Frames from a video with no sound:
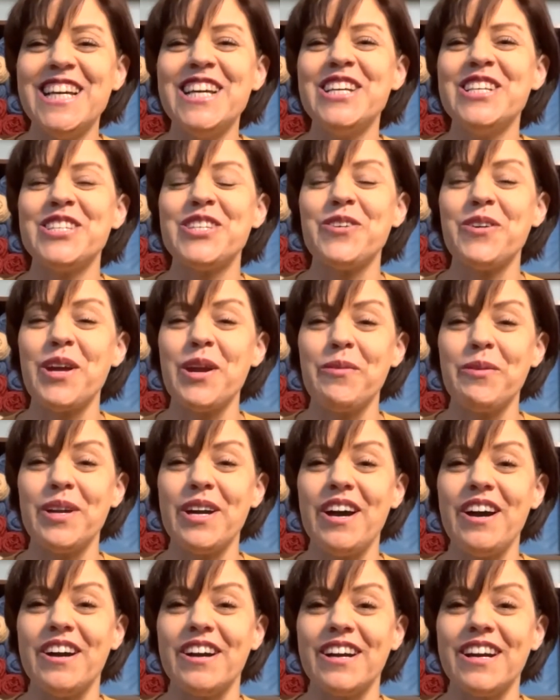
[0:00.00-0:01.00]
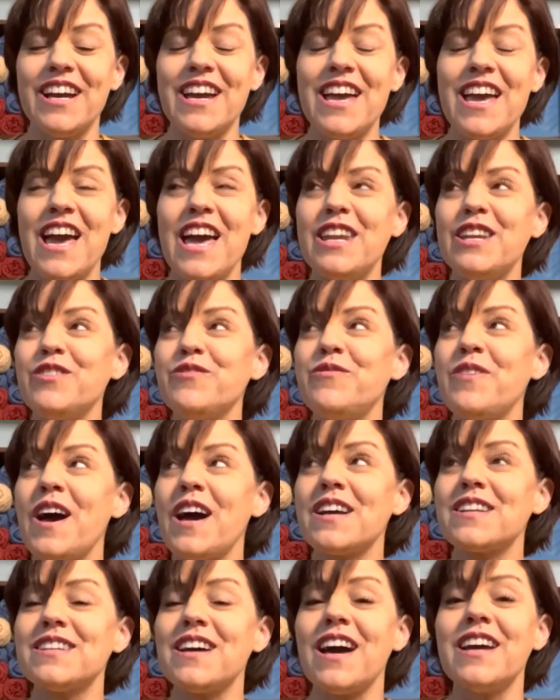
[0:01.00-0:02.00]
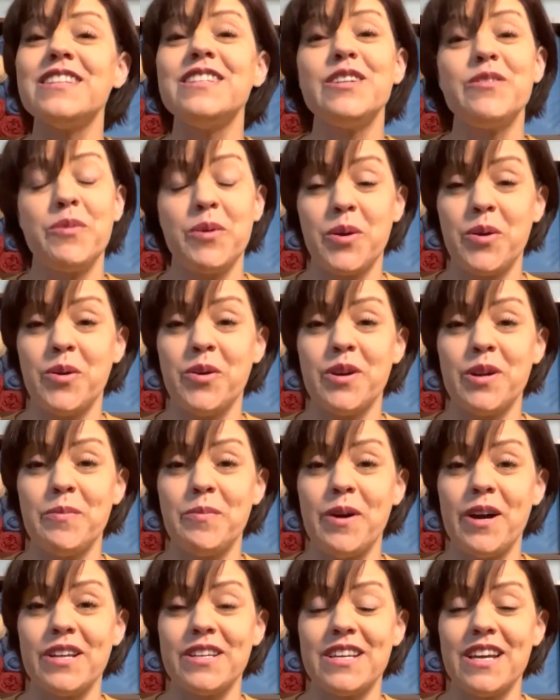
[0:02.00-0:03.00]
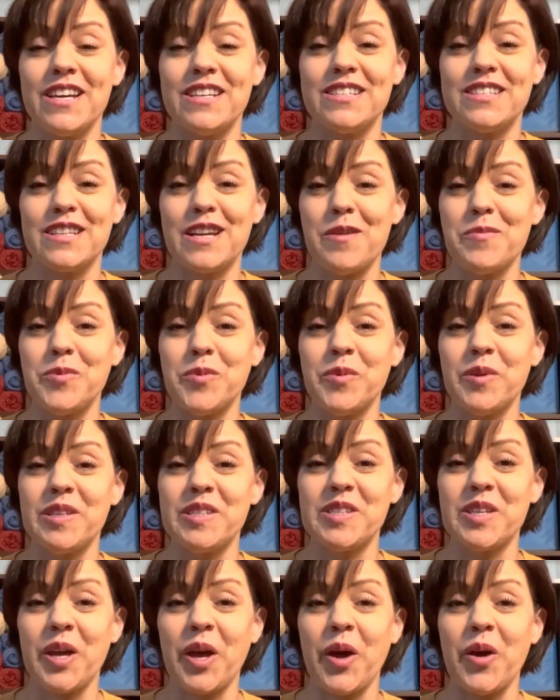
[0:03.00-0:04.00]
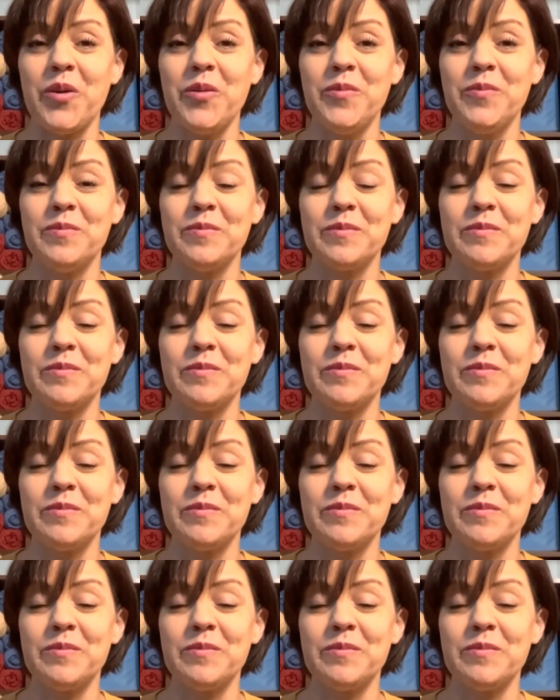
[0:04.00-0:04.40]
So here we are. And in fact, I did record a podcast a couple weeks ago.